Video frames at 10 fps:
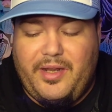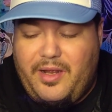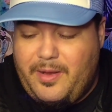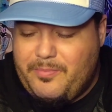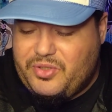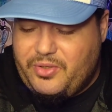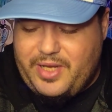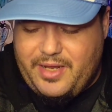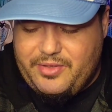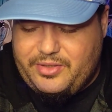So
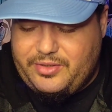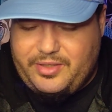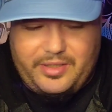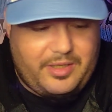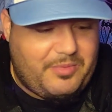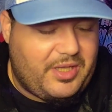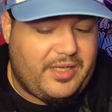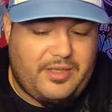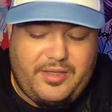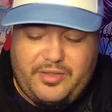yeah, this is going to be the
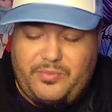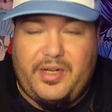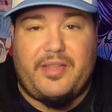end of this one.